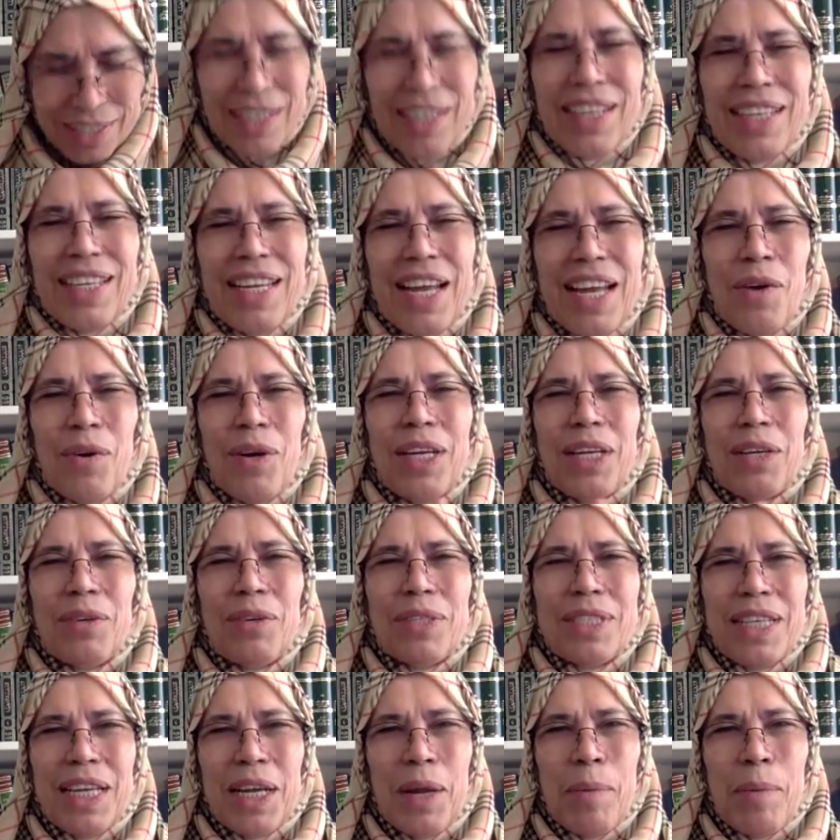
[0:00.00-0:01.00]
sallallahu alayhi
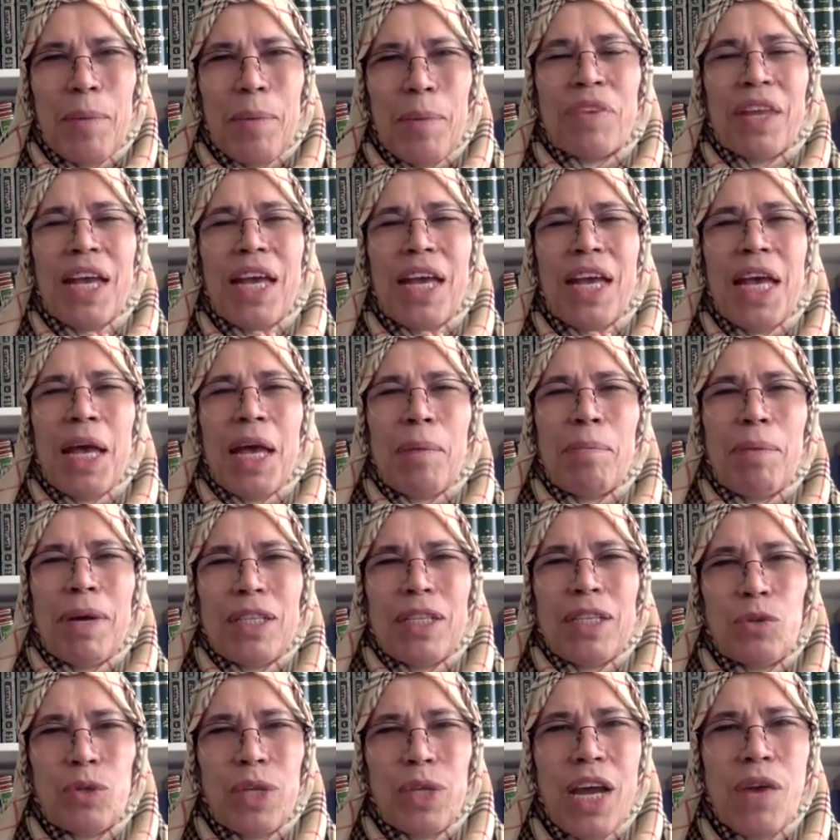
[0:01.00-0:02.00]
wasallam.
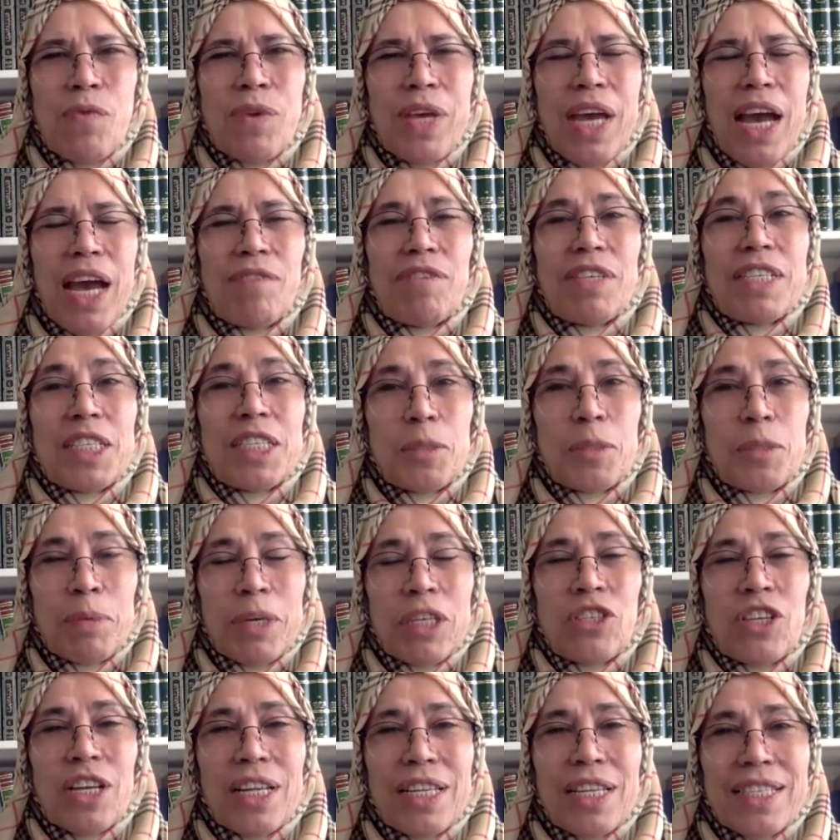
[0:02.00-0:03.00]
But today we have a
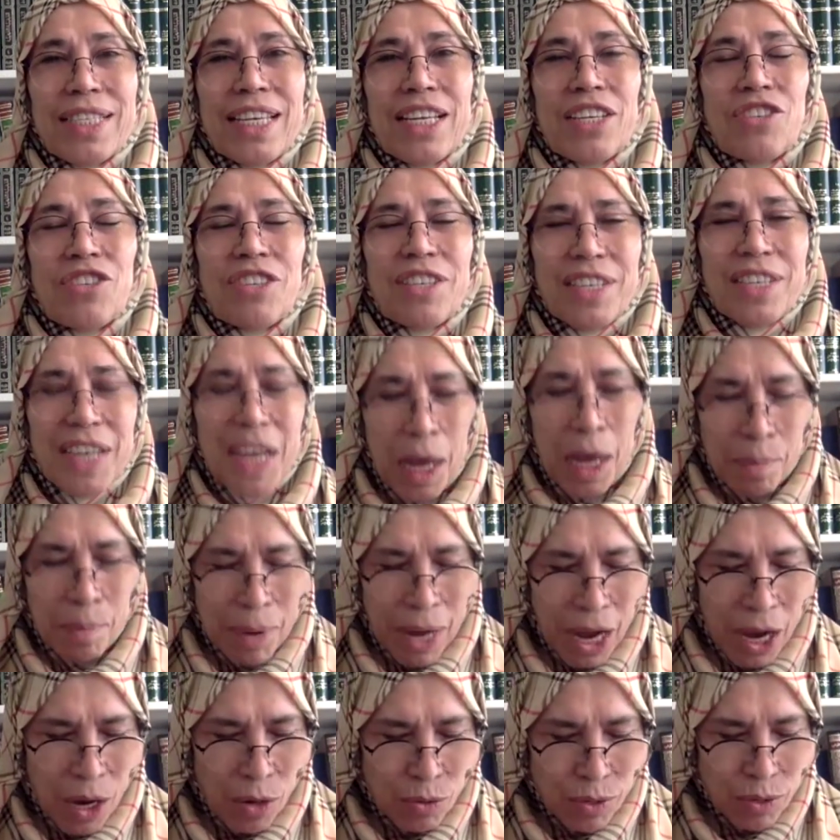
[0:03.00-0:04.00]
special session
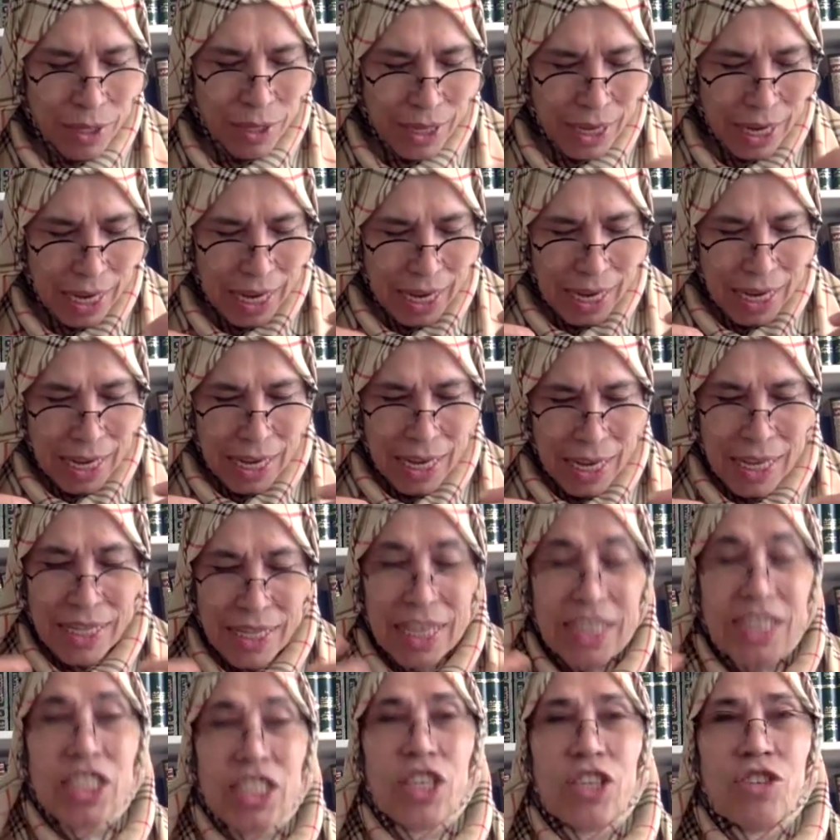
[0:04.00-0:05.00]
about
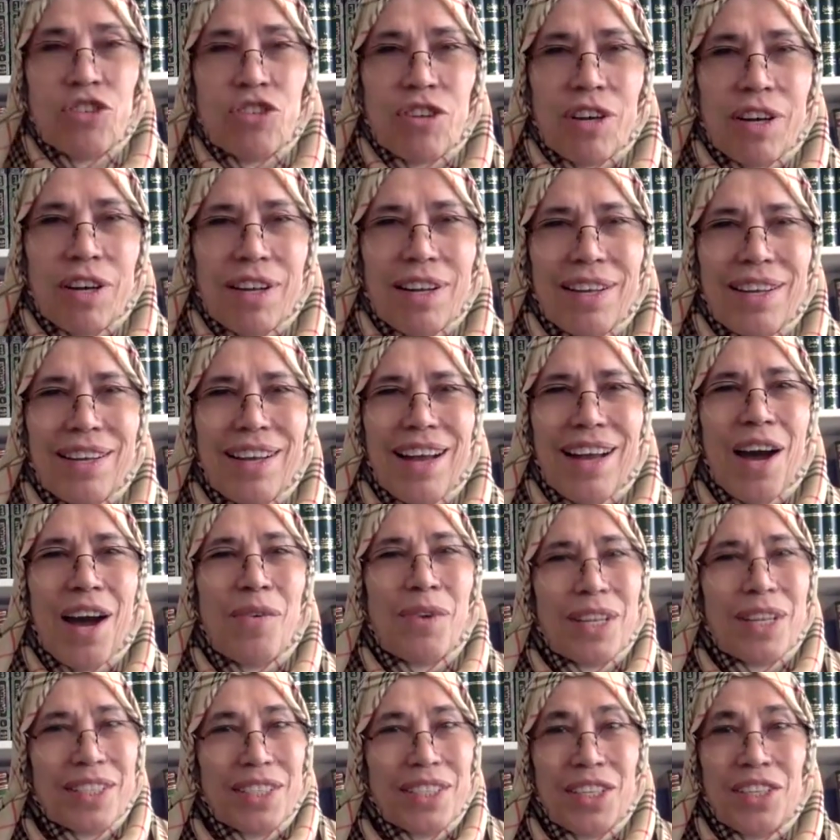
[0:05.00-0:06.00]
the teacher.
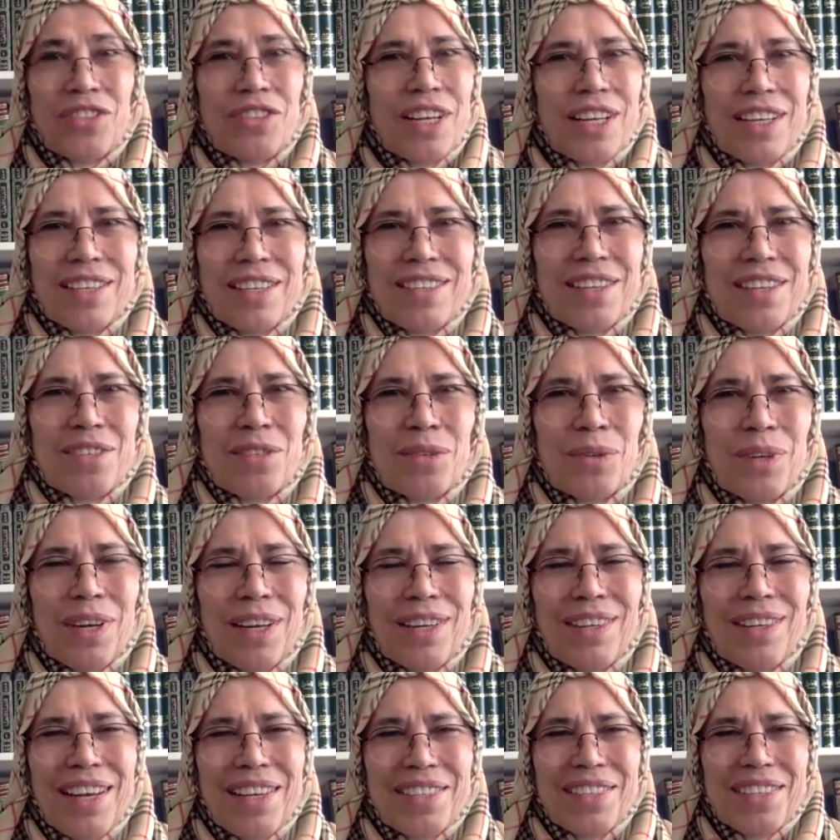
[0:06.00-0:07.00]
Our teacher is
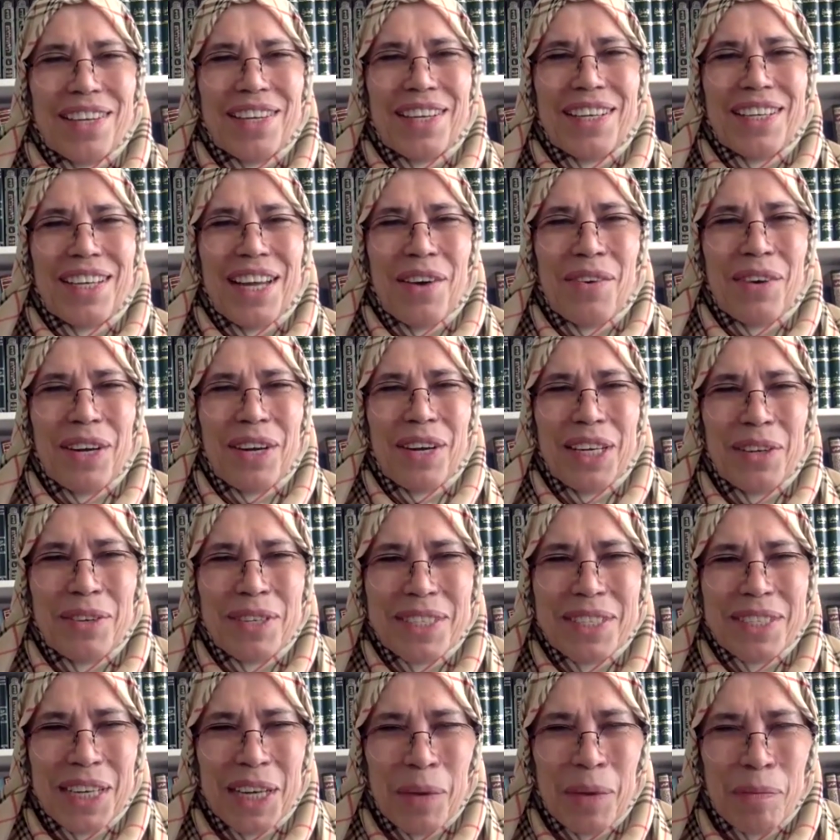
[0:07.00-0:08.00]
Rasulullah sallallahu alayhi
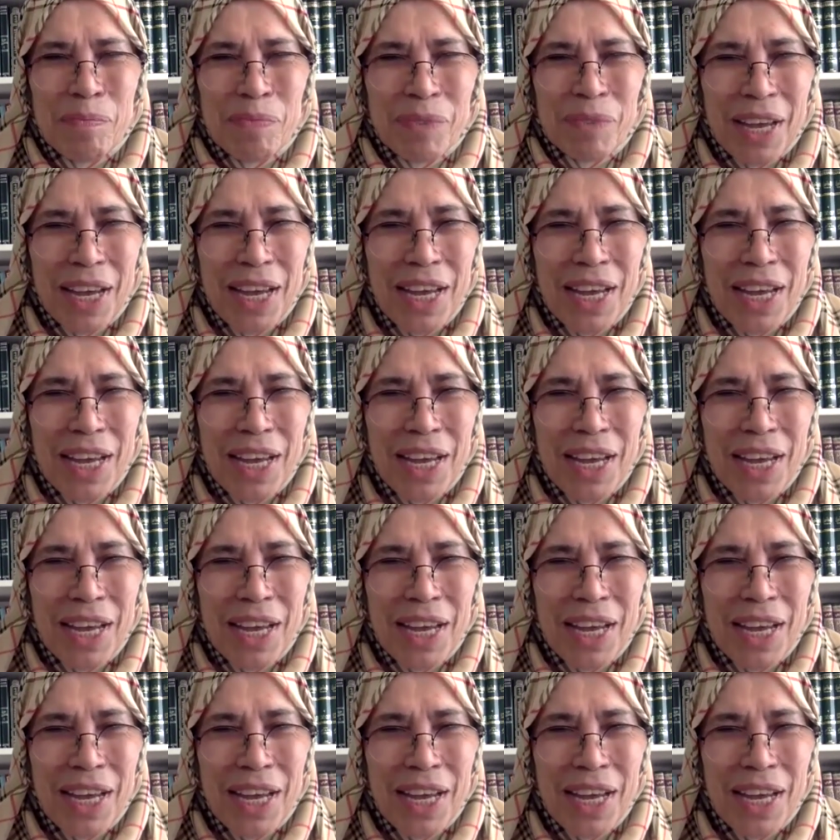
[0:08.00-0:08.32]
wasallam.